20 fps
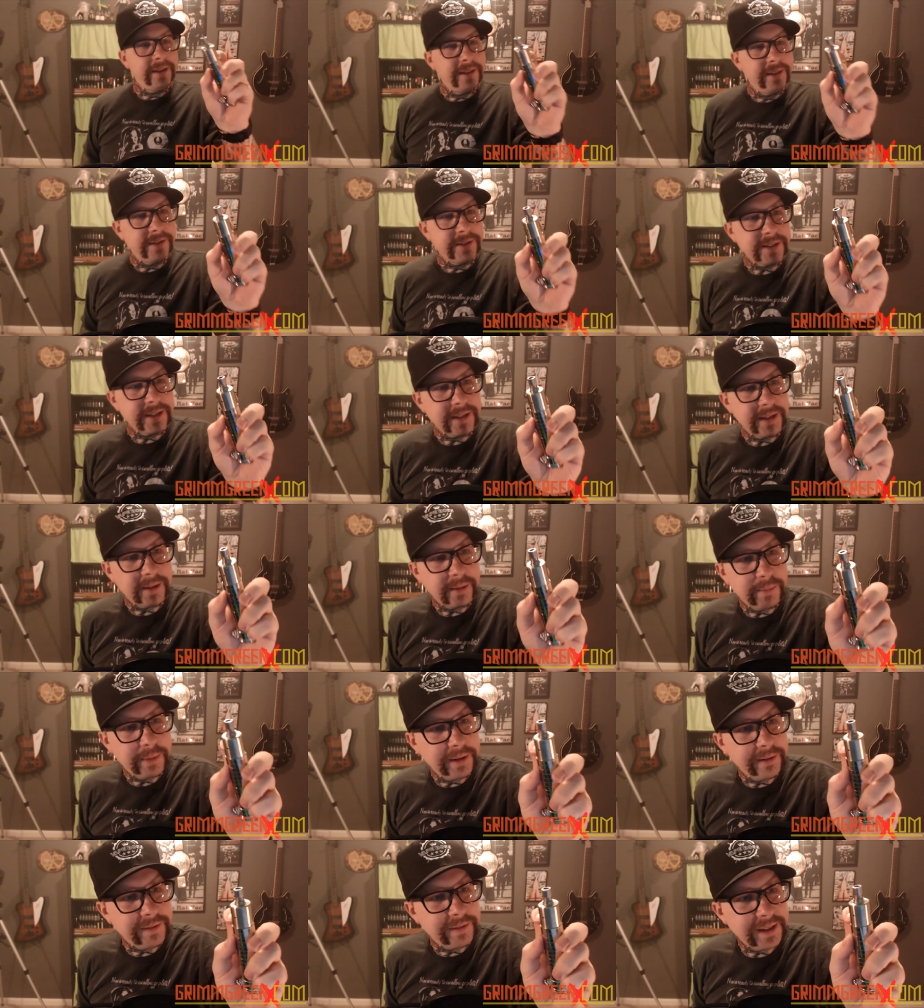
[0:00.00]
there's a little
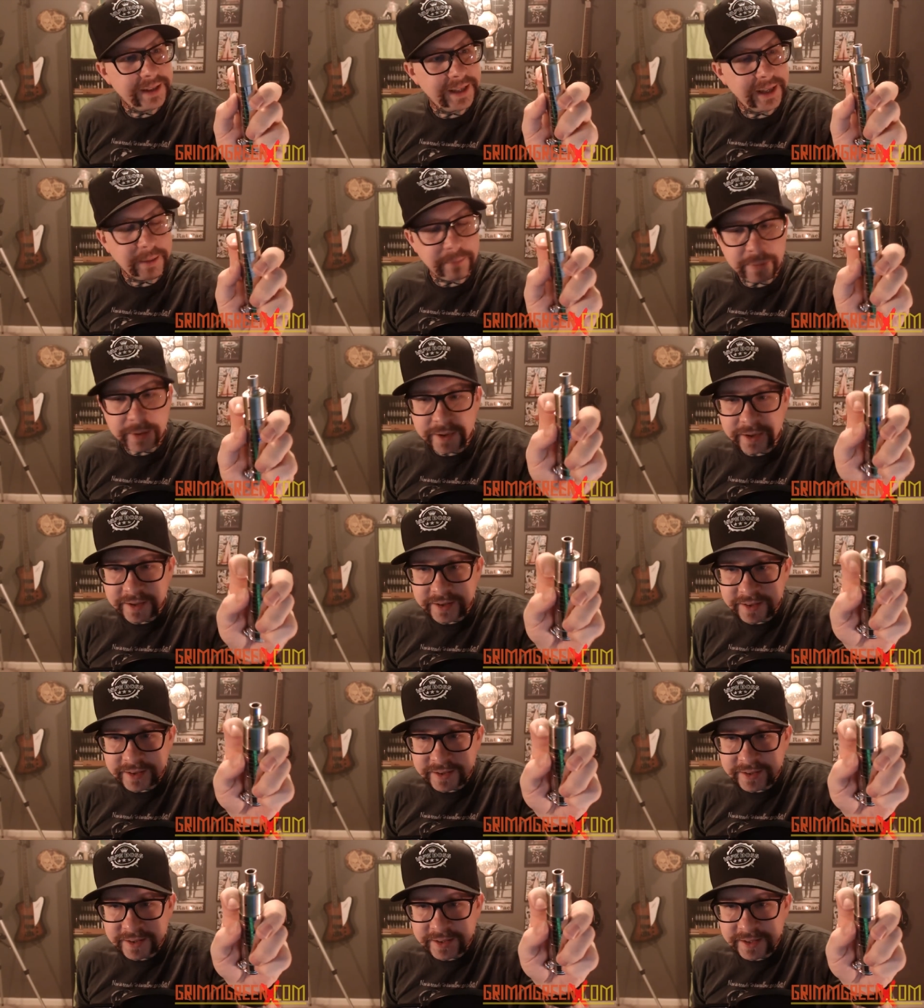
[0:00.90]
bit of a lip,
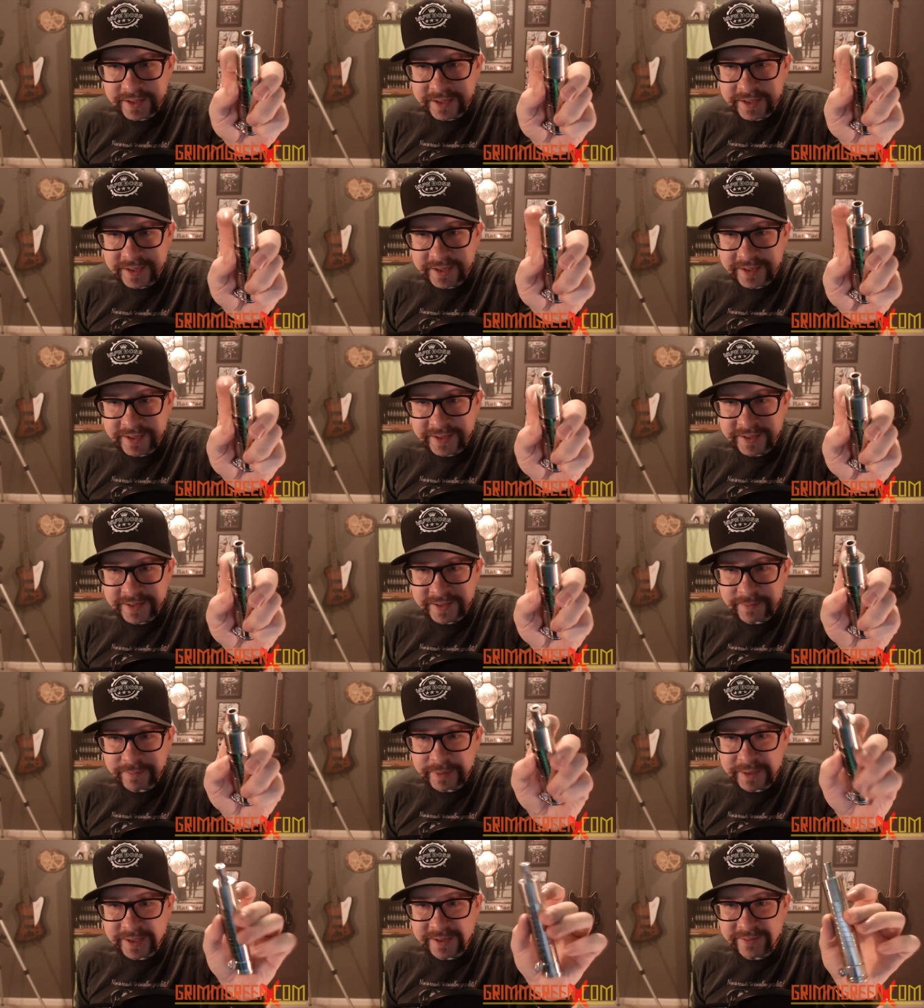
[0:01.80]
little
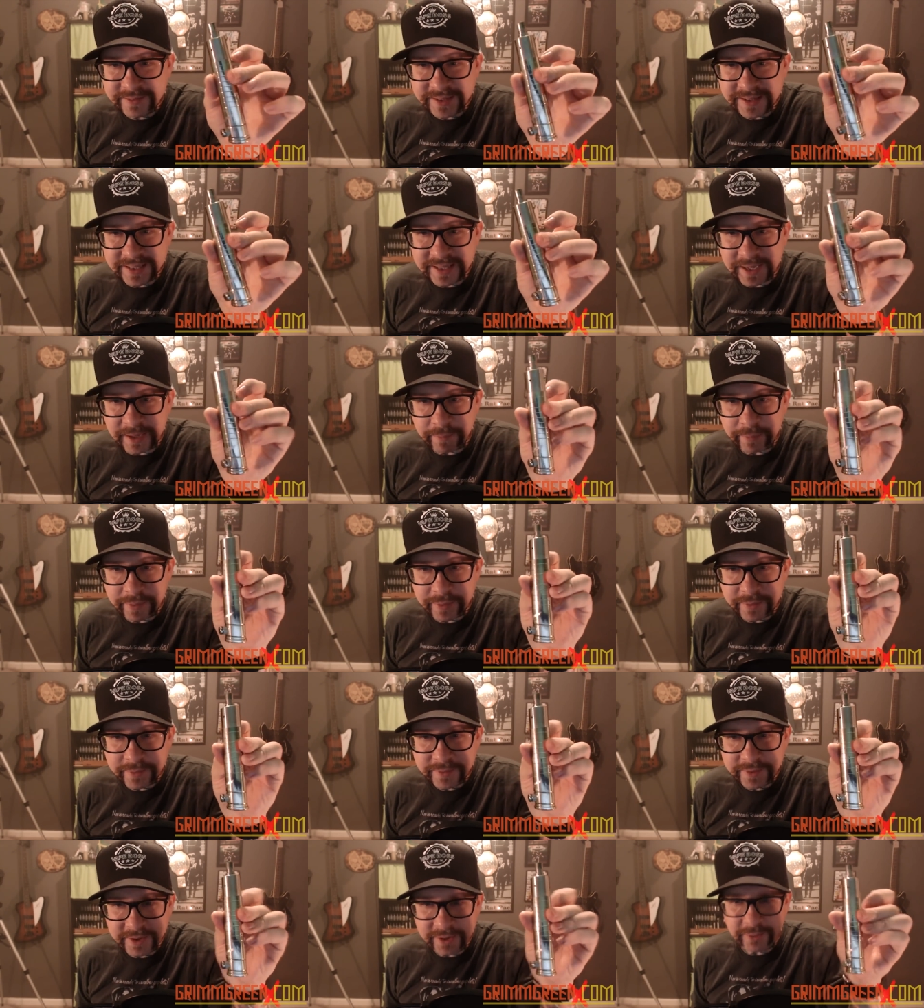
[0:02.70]
bit of a lip.
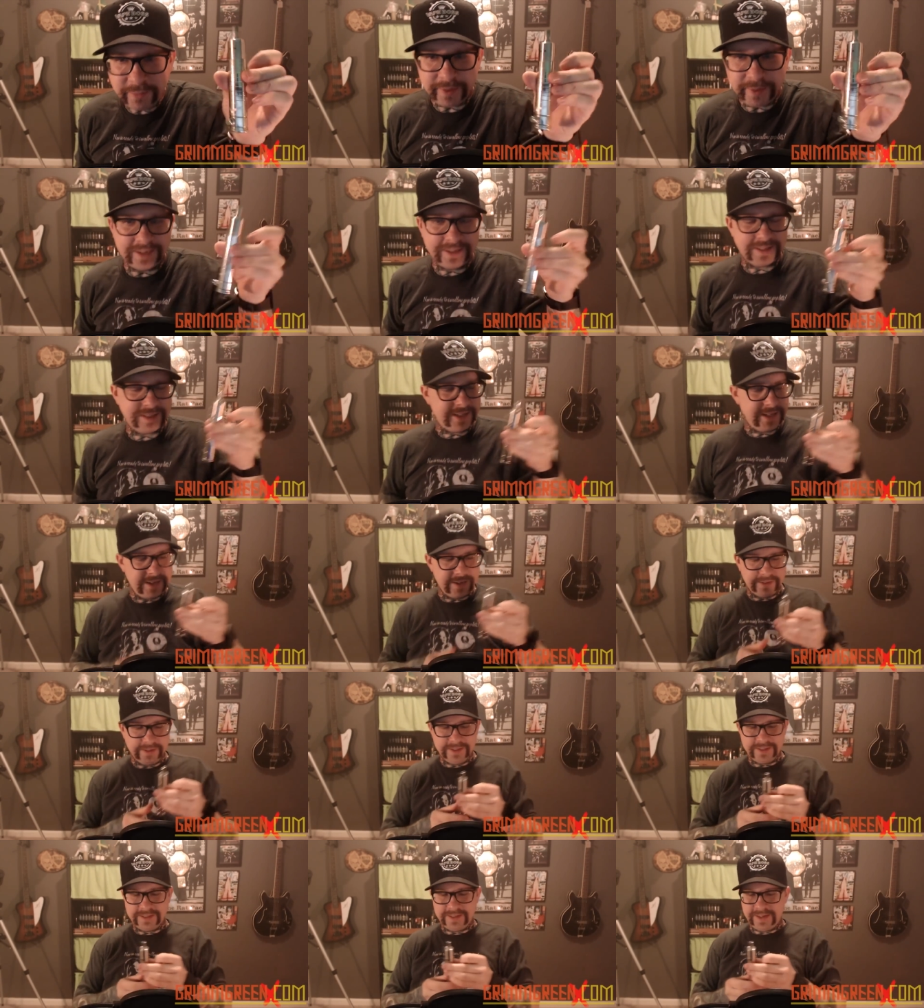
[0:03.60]
No big
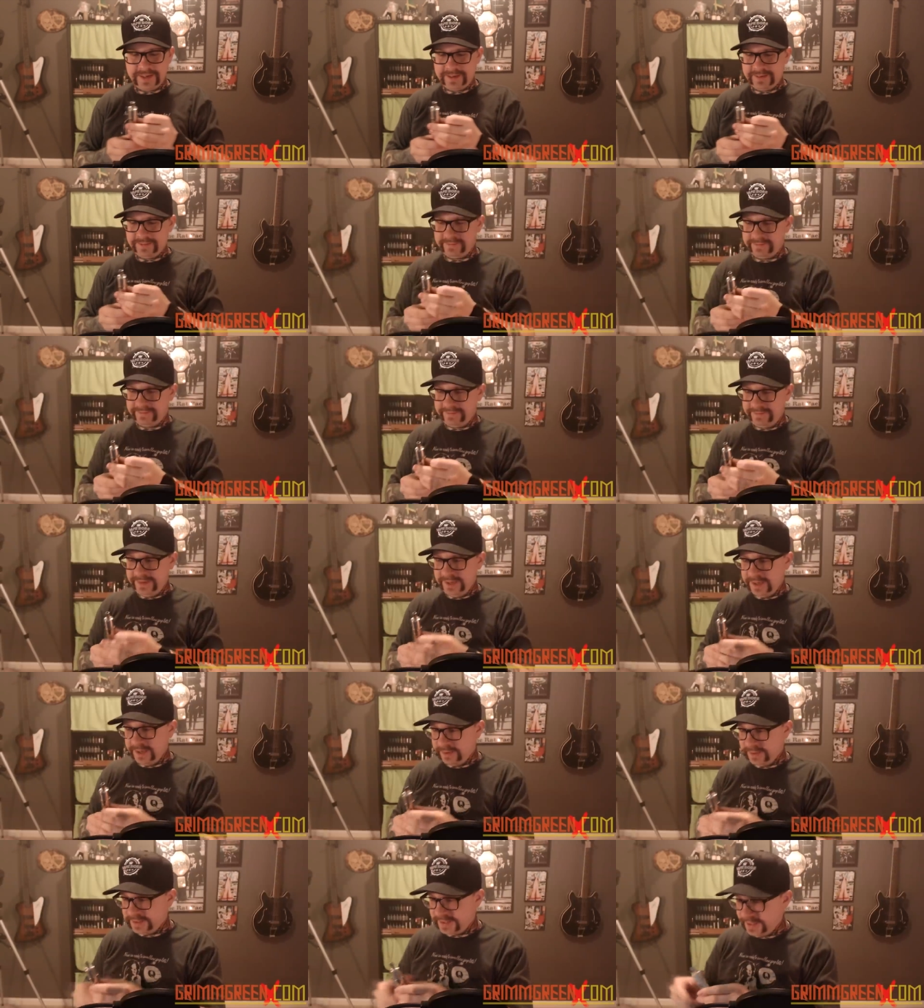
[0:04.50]
deal. It's not a, you
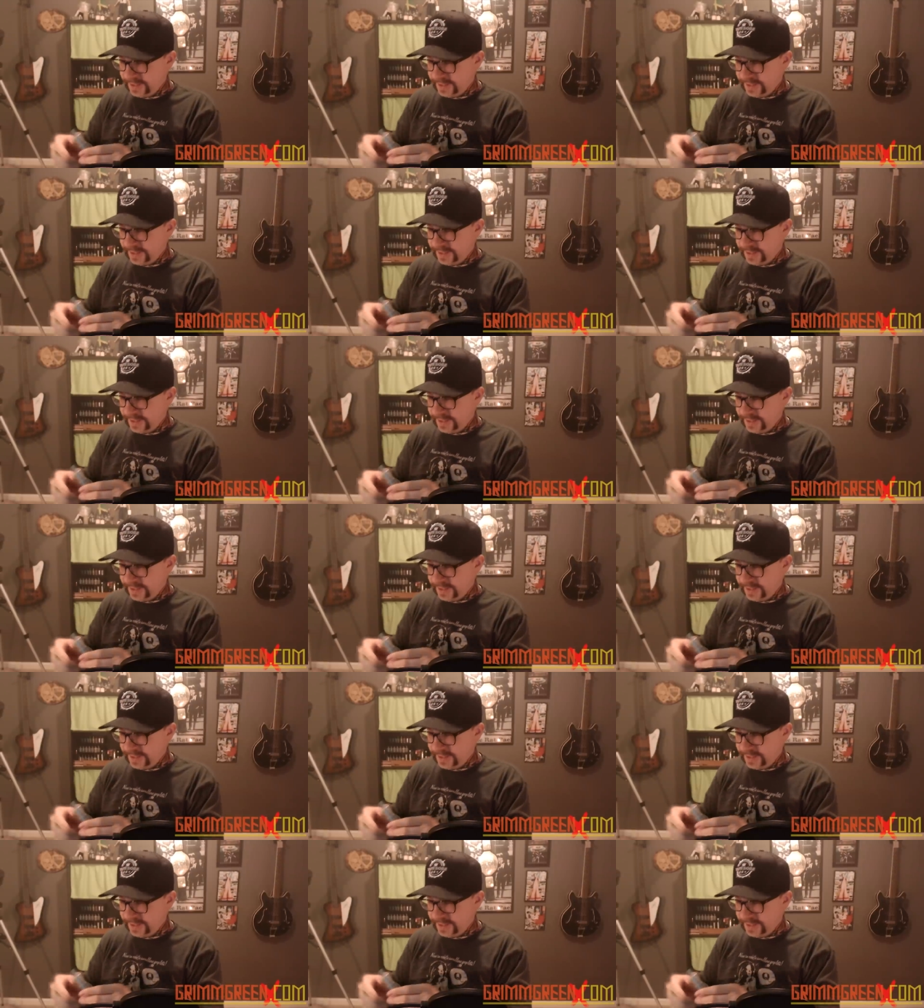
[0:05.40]
know, it's